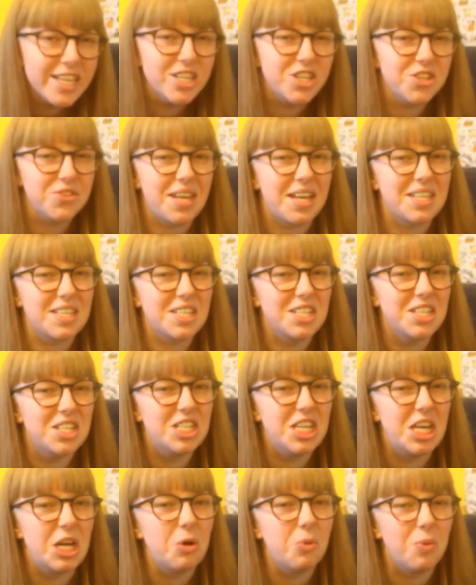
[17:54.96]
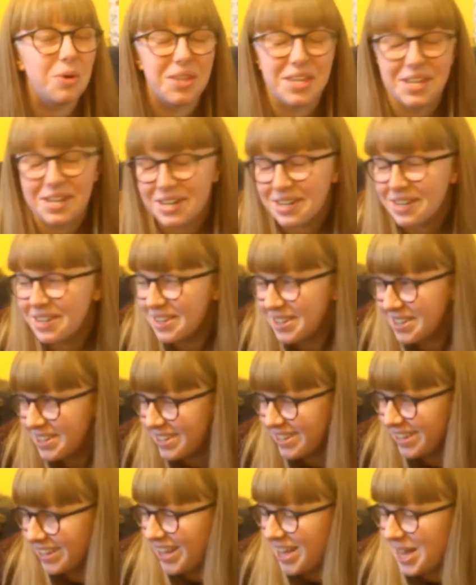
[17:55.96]
He just has to deal with it.
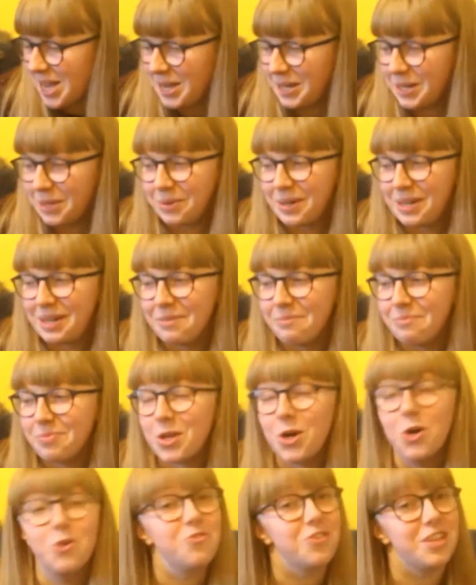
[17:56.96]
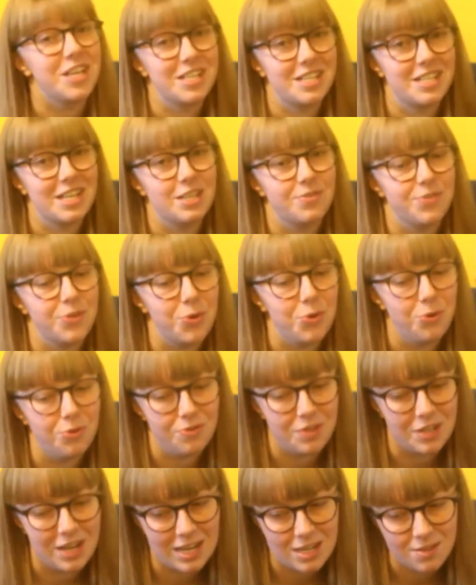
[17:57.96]
Anyway, hopefully he stays for the whole
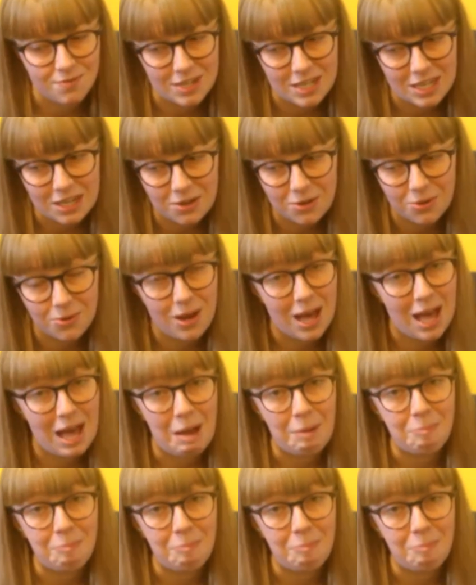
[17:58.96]
of the next video.